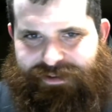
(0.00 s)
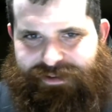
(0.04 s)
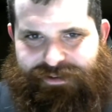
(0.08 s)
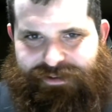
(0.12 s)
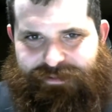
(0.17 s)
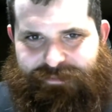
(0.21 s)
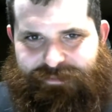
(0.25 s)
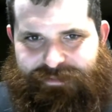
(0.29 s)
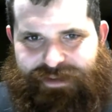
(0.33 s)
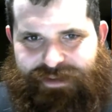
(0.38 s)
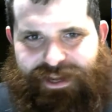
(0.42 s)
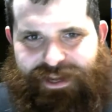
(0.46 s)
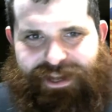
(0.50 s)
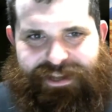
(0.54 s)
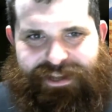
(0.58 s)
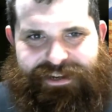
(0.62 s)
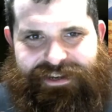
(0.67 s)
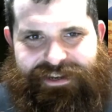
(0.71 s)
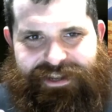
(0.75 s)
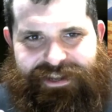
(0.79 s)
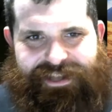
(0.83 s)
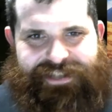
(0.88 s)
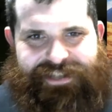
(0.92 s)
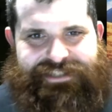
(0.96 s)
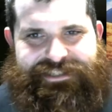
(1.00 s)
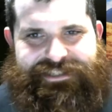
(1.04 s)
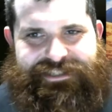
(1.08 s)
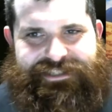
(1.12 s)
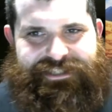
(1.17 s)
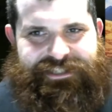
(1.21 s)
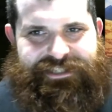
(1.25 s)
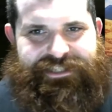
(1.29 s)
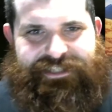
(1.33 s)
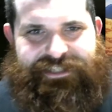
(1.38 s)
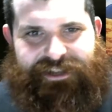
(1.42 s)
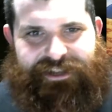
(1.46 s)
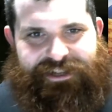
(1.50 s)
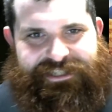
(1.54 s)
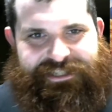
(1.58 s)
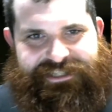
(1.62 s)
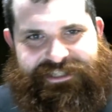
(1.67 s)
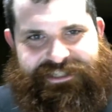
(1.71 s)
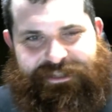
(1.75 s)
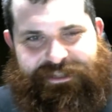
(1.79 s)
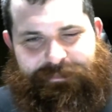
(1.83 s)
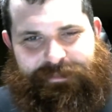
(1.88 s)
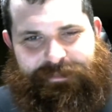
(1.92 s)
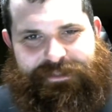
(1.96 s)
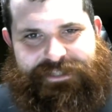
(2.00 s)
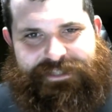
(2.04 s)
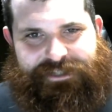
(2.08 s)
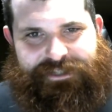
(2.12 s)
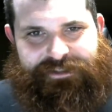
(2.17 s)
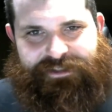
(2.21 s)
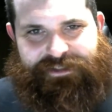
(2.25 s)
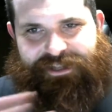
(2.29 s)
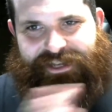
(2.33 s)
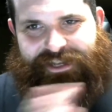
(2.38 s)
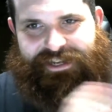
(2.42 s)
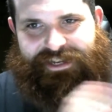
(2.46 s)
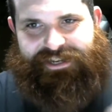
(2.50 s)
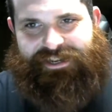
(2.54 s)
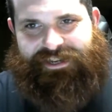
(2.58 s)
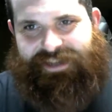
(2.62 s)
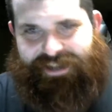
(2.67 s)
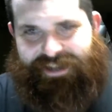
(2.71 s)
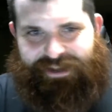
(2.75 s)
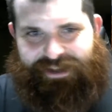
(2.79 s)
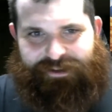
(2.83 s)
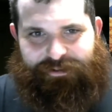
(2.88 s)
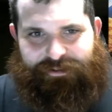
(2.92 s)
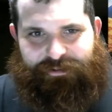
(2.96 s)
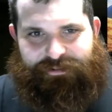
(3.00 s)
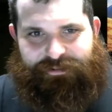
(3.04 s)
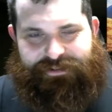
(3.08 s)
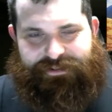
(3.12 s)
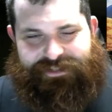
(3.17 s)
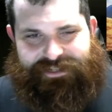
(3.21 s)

Not as discussed up until like now.